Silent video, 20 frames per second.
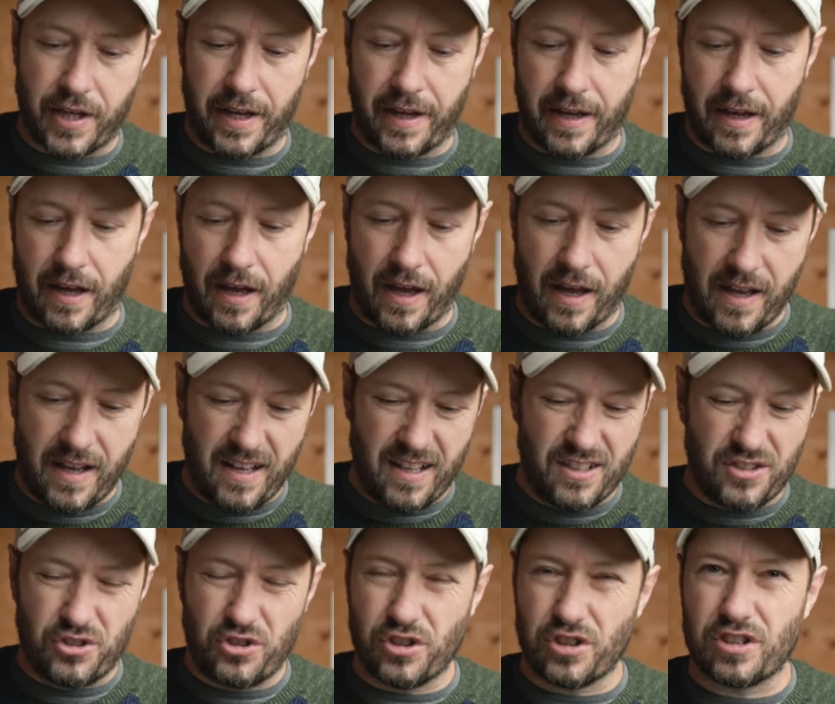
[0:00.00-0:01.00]
here
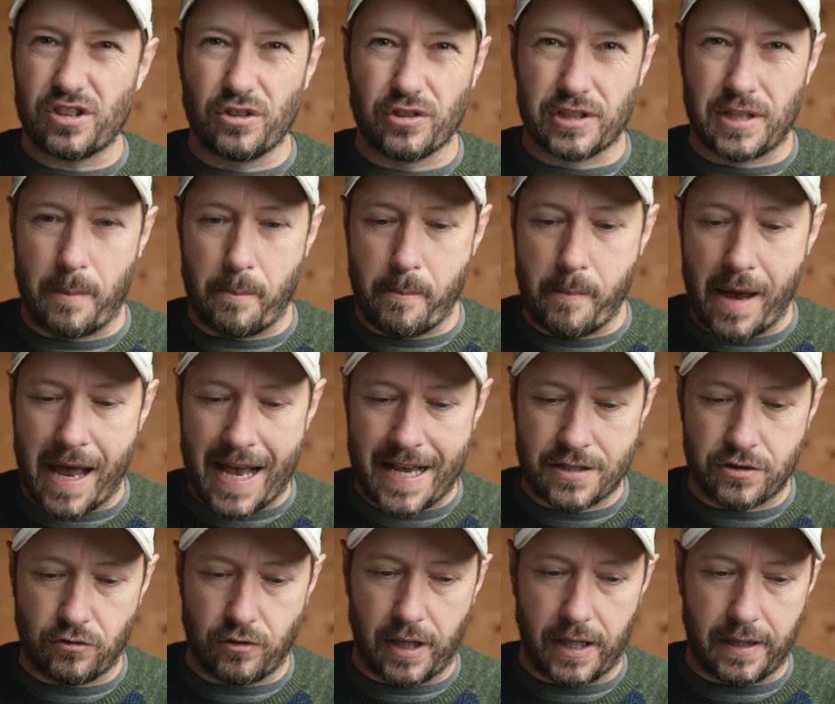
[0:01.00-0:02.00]
just looks a
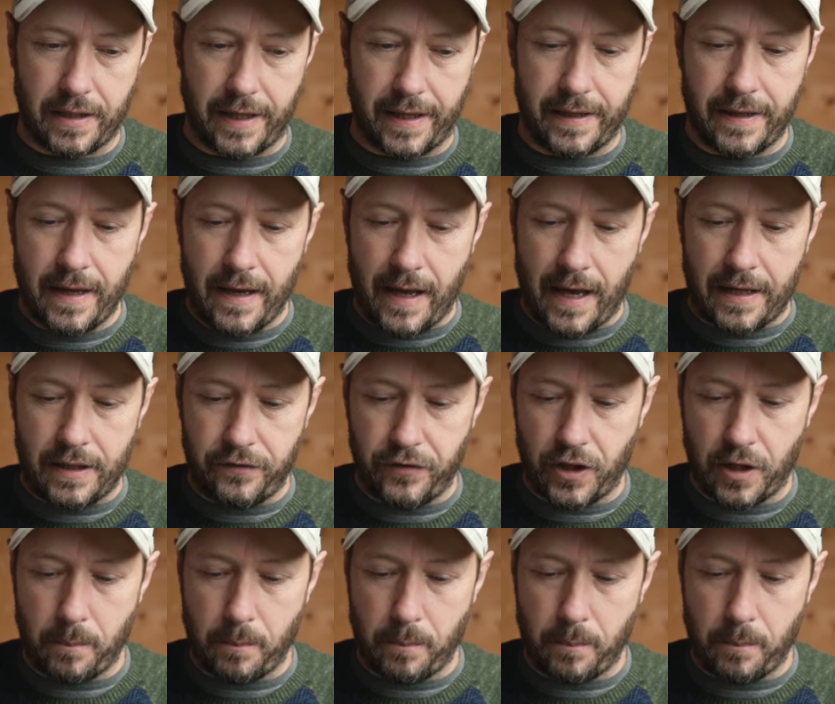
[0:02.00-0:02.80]
mess, really. And if you